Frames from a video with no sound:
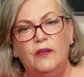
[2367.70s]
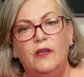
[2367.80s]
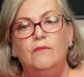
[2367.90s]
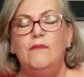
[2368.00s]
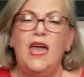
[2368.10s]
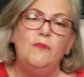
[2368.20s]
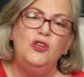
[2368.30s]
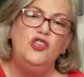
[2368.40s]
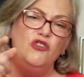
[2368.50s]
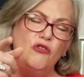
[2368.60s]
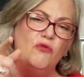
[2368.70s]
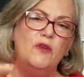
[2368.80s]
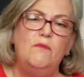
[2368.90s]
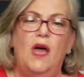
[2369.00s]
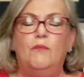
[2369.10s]
Maybe you
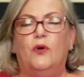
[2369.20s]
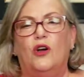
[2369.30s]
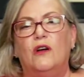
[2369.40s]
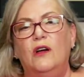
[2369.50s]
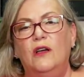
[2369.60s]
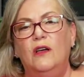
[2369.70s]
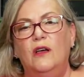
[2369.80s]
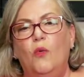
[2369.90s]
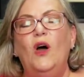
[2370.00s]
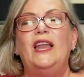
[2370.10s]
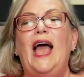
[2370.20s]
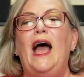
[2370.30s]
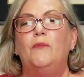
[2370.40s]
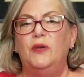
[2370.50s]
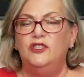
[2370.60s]
remember what
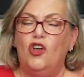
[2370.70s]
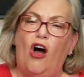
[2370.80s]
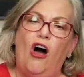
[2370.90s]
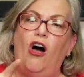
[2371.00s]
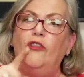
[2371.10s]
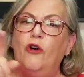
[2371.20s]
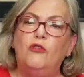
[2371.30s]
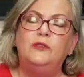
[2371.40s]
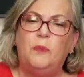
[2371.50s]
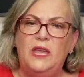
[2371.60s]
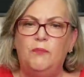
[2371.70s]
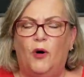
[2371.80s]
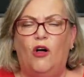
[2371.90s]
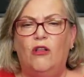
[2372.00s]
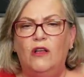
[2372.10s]
happened to all those
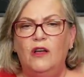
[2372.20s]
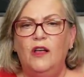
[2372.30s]
people